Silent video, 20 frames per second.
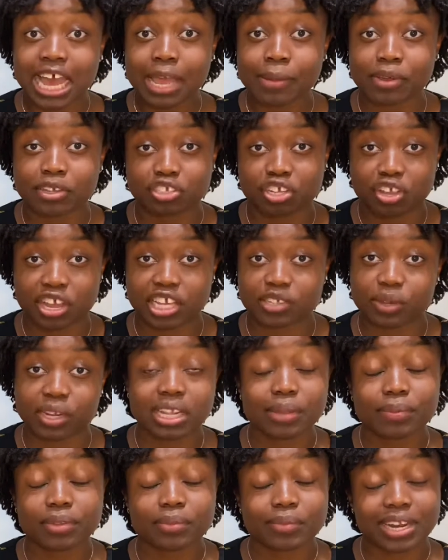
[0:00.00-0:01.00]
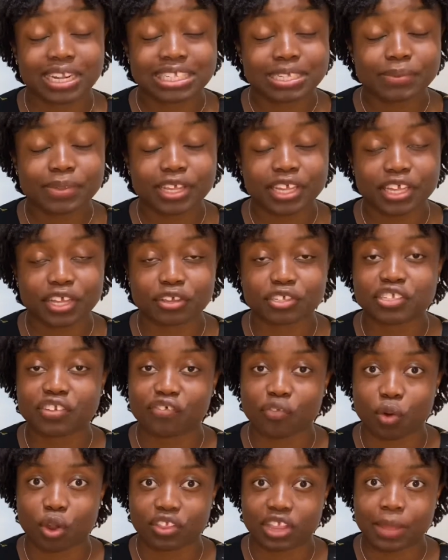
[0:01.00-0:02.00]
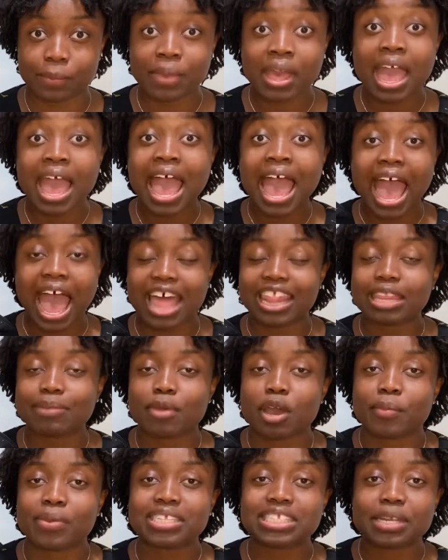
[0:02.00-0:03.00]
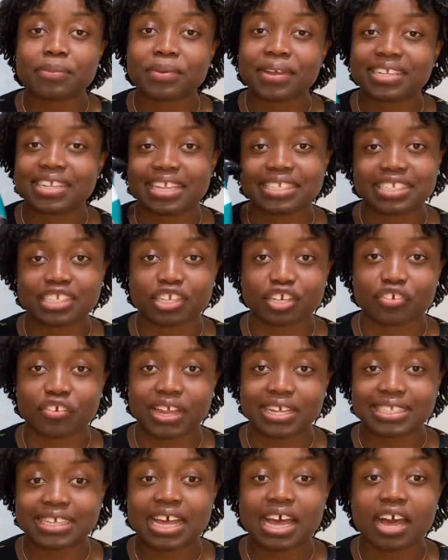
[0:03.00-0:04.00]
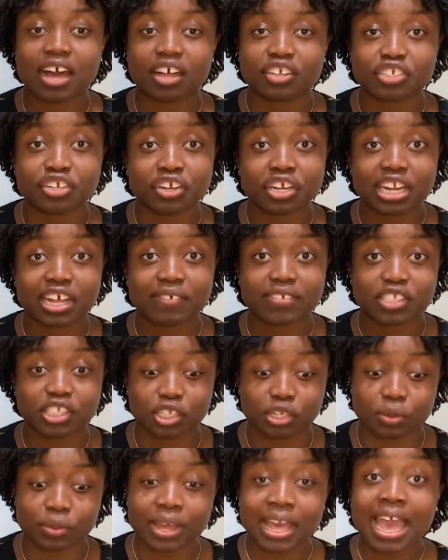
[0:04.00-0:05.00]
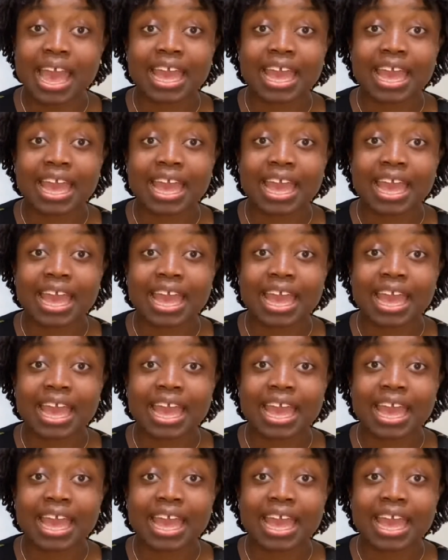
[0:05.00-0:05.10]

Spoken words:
I'll show you guys what I typically use for them at the moment, but this is a great alternative to